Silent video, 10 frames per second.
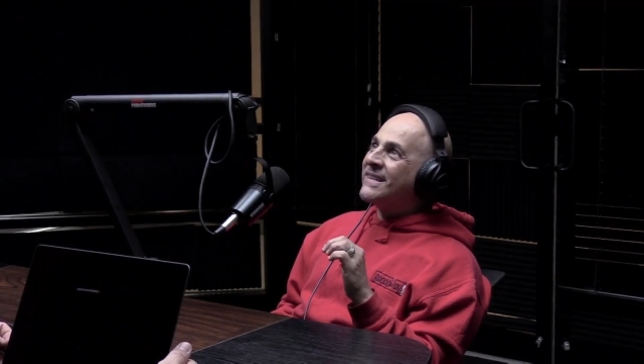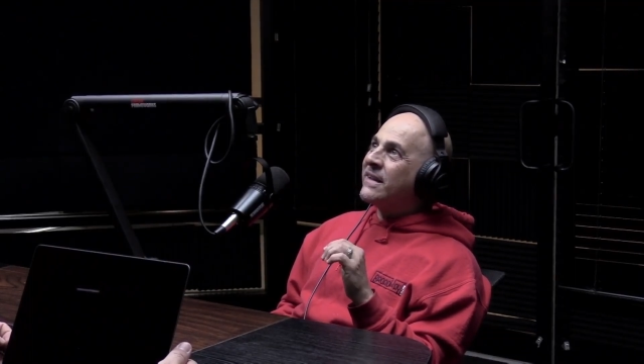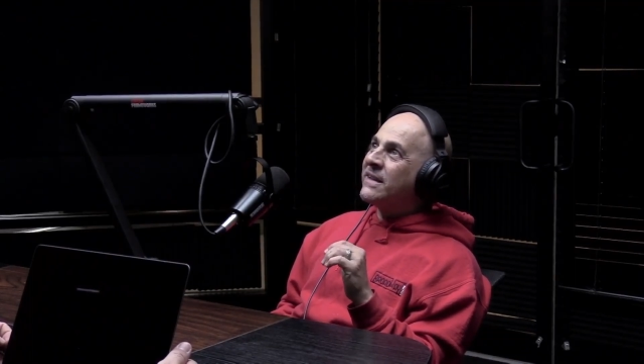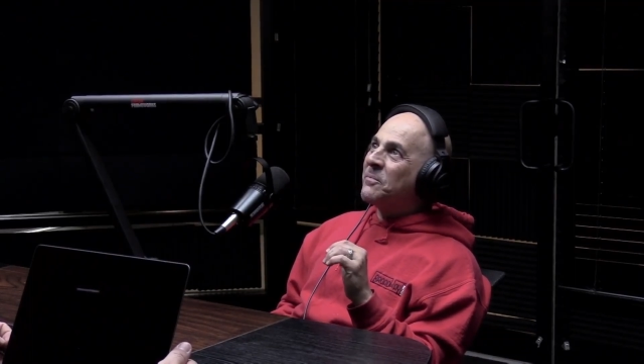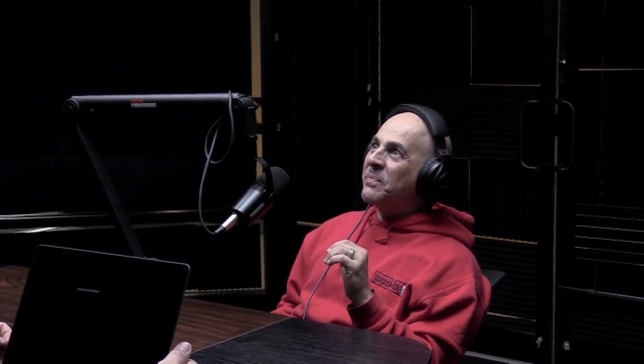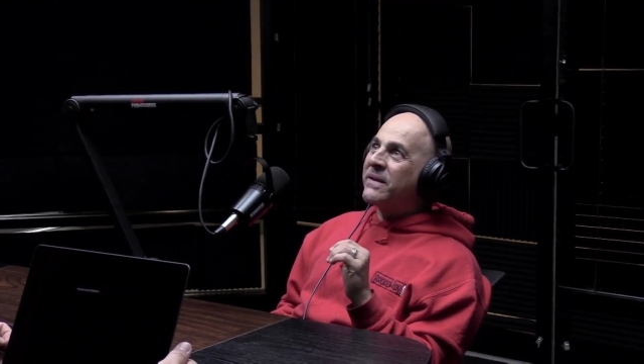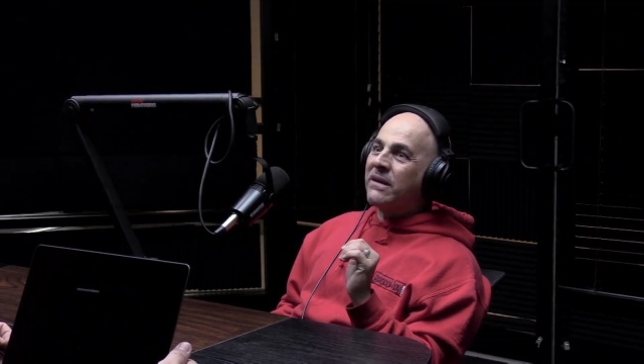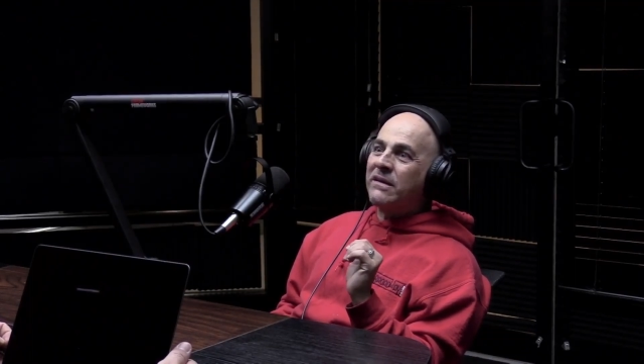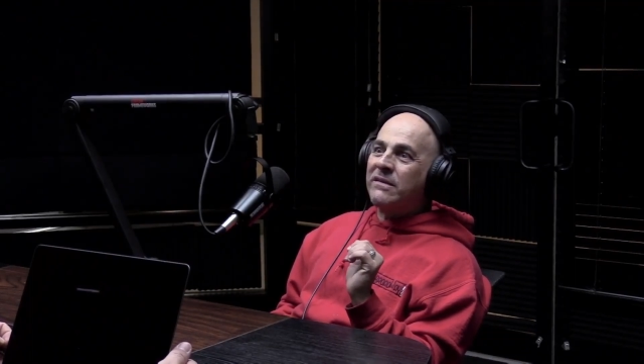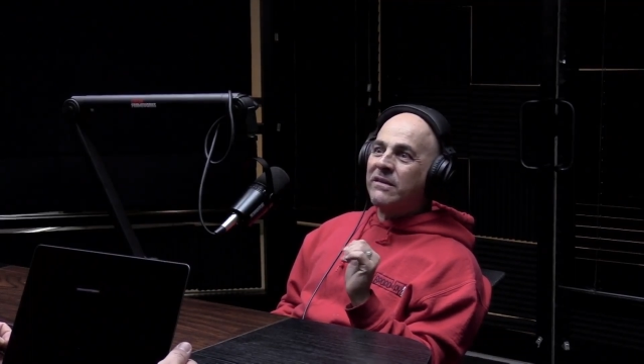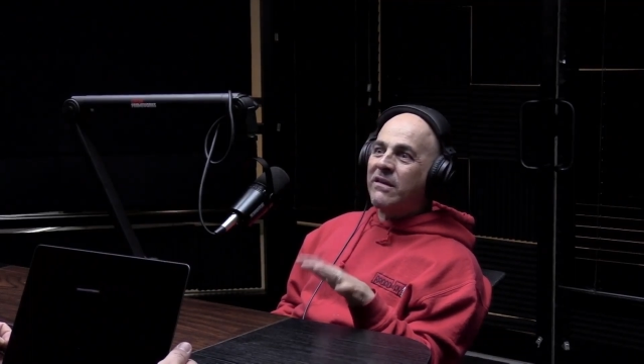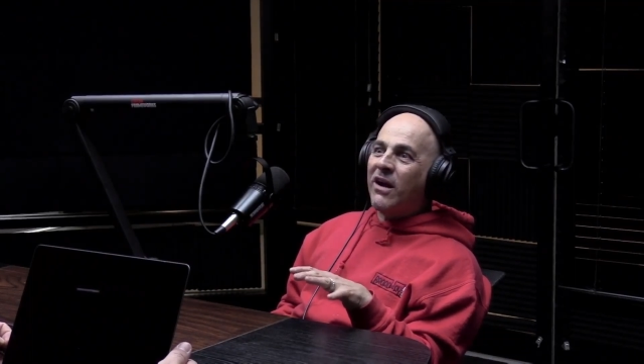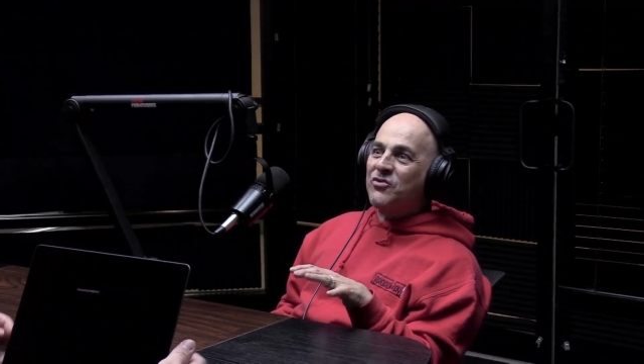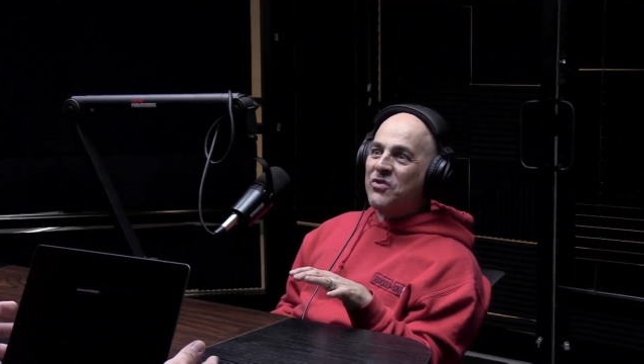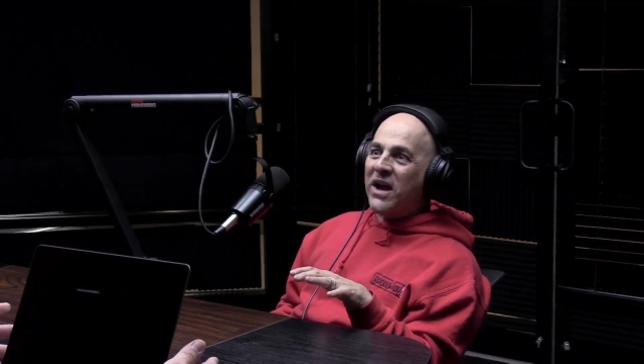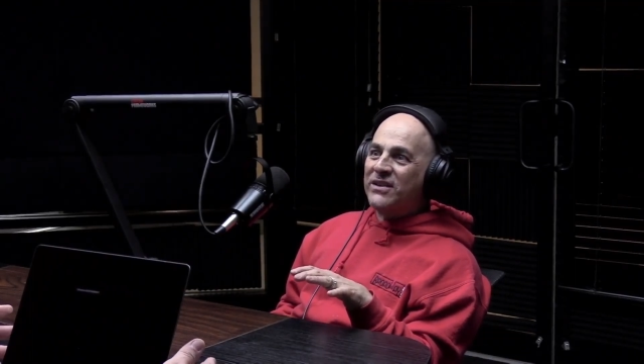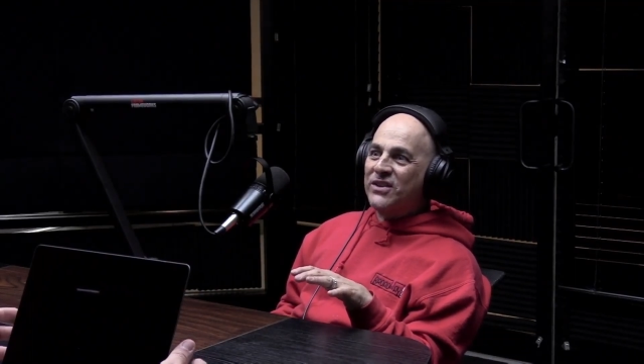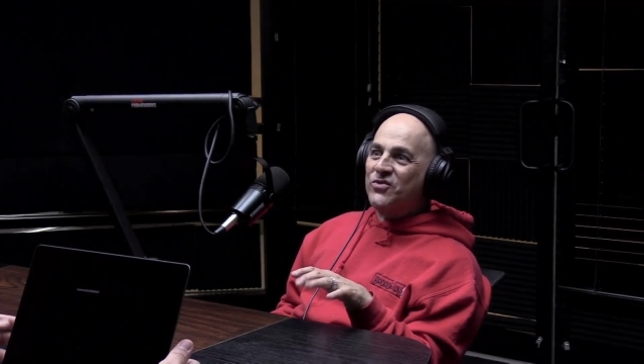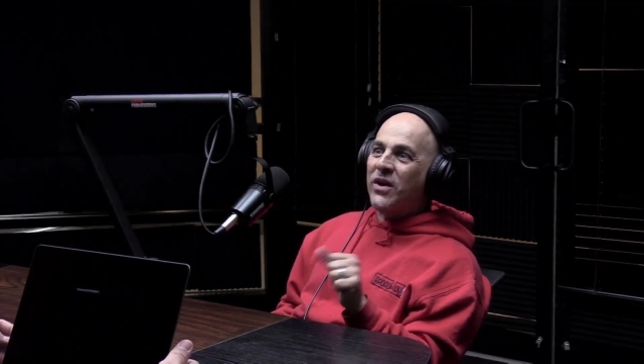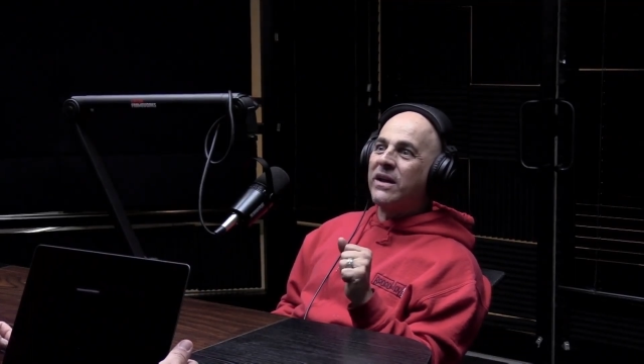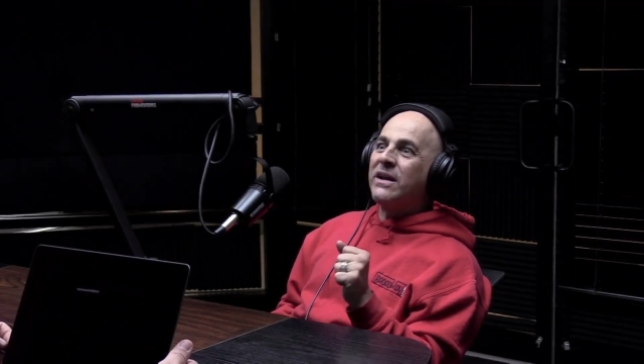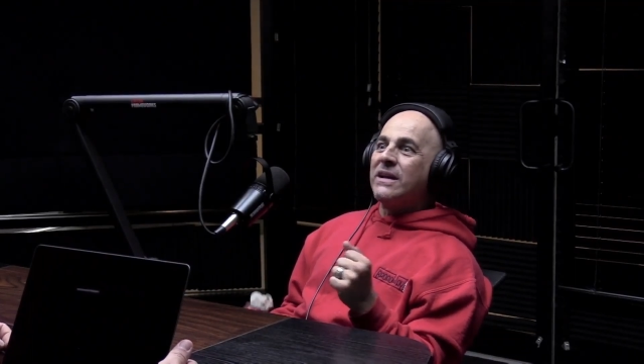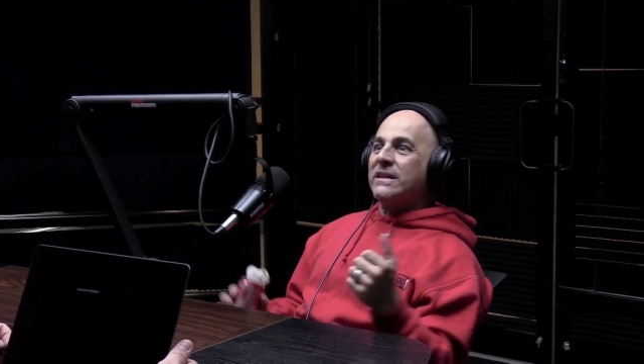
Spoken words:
independent contractors, right?